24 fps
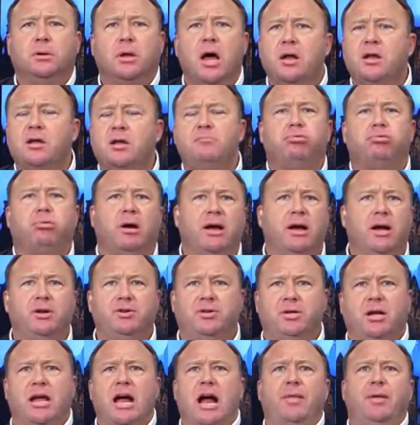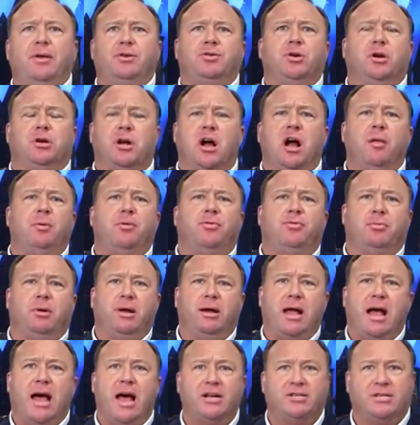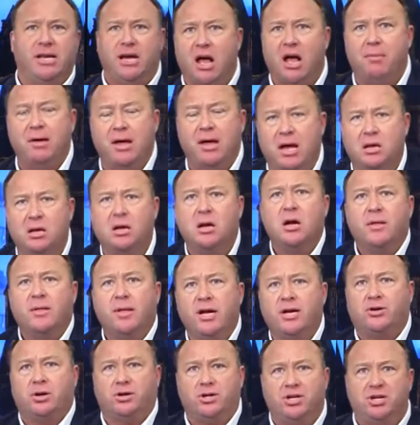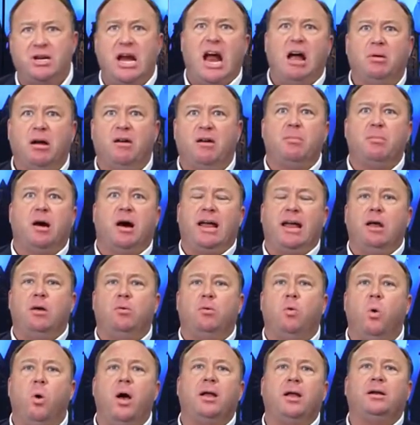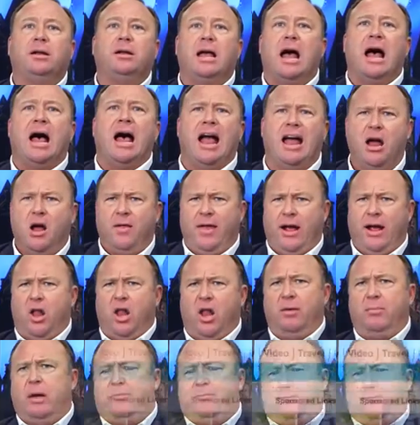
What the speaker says: London Bridge, the guy that took on the 3 guys. They come in, they start stabbing everybody, and one guy, they call him